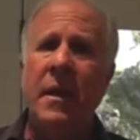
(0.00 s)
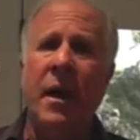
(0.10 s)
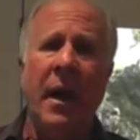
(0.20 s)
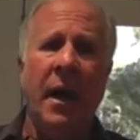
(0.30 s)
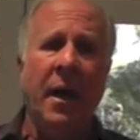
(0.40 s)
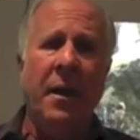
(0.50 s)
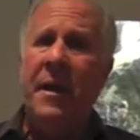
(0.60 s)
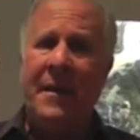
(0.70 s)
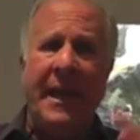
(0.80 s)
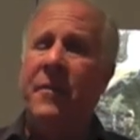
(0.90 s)

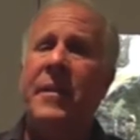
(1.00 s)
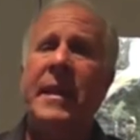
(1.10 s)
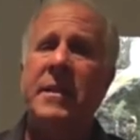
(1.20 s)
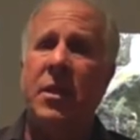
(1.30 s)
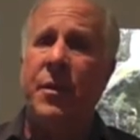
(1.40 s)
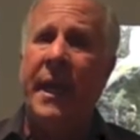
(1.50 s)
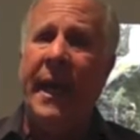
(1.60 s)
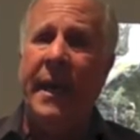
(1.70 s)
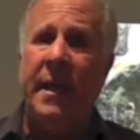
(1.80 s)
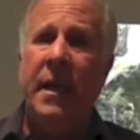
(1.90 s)
that everything's
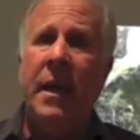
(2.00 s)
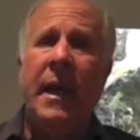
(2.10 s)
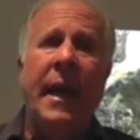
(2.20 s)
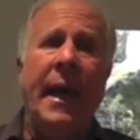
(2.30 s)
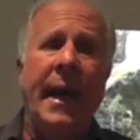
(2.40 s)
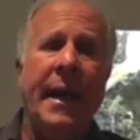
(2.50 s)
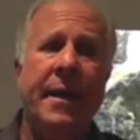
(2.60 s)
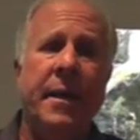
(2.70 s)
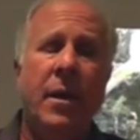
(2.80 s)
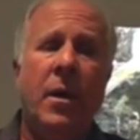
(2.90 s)
okay.
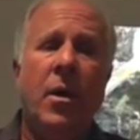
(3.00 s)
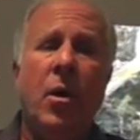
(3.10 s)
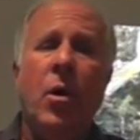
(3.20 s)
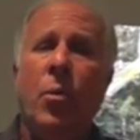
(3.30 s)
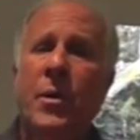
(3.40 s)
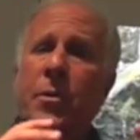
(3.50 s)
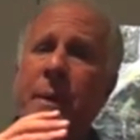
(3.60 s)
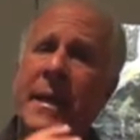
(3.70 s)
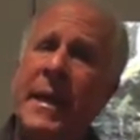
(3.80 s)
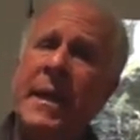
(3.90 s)
And when you
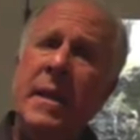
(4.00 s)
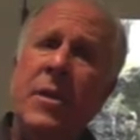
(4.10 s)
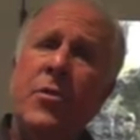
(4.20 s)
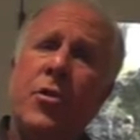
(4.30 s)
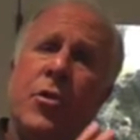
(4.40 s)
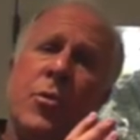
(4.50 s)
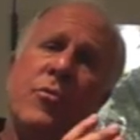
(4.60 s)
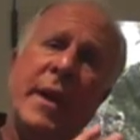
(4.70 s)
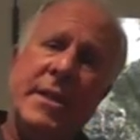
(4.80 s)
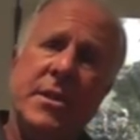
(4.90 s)
begin to
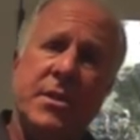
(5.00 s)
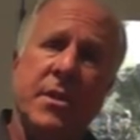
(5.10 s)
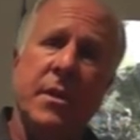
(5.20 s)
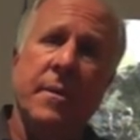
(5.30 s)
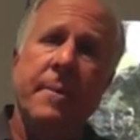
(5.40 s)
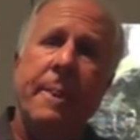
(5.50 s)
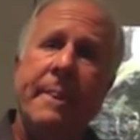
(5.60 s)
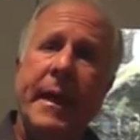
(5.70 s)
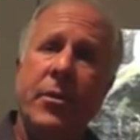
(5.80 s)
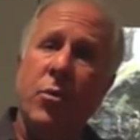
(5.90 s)
register
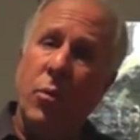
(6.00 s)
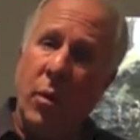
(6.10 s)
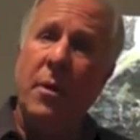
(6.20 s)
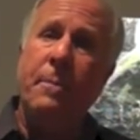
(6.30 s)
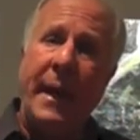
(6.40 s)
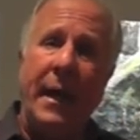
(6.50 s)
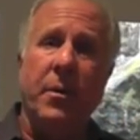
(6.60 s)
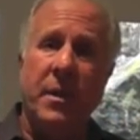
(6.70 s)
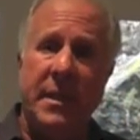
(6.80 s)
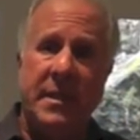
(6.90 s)
that you are
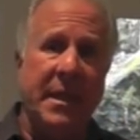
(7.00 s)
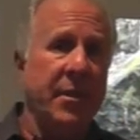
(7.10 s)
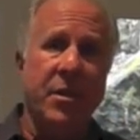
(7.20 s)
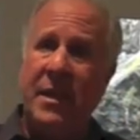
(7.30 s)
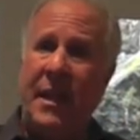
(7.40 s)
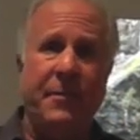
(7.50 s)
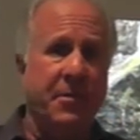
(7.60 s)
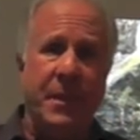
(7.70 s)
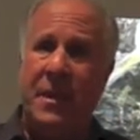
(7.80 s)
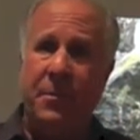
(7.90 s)
powerless and your life
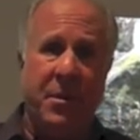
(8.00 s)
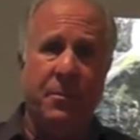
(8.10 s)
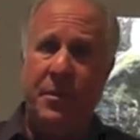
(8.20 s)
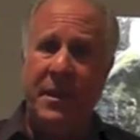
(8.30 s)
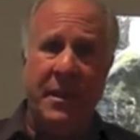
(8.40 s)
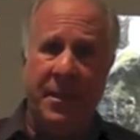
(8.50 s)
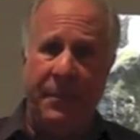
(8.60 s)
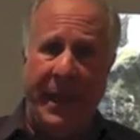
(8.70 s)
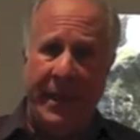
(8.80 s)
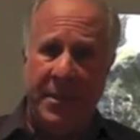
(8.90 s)
has become completely
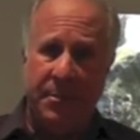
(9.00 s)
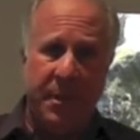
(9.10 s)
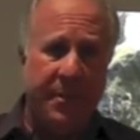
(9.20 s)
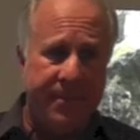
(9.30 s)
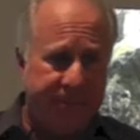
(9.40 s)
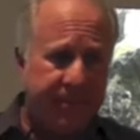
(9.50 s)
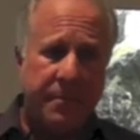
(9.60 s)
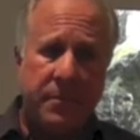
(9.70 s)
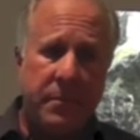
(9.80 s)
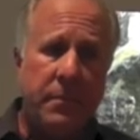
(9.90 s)
unmanageable,
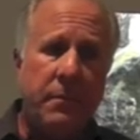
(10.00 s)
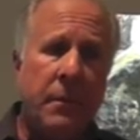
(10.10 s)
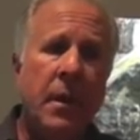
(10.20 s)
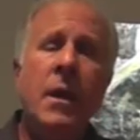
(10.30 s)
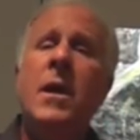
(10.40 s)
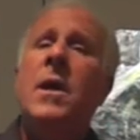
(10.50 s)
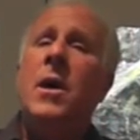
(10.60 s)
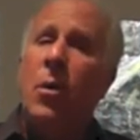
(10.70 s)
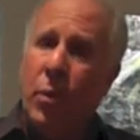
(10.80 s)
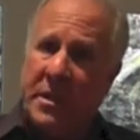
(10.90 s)

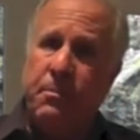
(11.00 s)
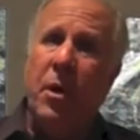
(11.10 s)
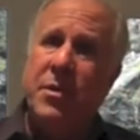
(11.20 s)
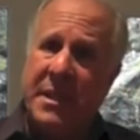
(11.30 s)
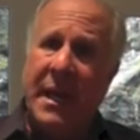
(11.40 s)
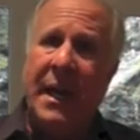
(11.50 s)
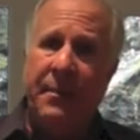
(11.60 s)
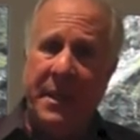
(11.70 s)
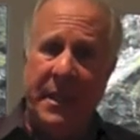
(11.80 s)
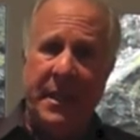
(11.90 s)
what's most
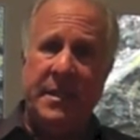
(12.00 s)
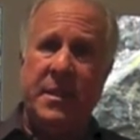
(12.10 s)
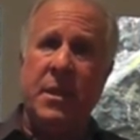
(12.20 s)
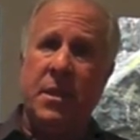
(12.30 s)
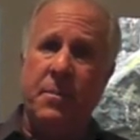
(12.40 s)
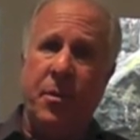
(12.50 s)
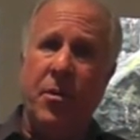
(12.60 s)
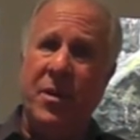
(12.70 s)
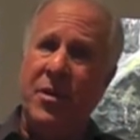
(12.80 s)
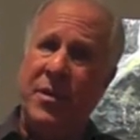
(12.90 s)
common is the
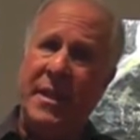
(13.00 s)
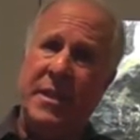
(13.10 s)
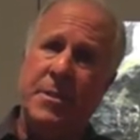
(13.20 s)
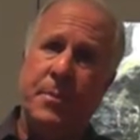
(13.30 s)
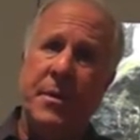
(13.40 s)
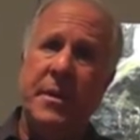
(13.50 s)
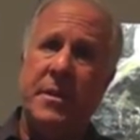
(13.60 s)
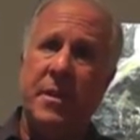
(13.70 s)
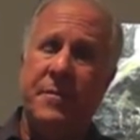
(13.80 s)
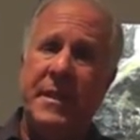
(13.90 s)
component or the
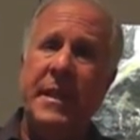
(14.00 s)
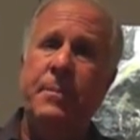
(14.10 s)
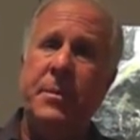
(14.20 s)
experience of deep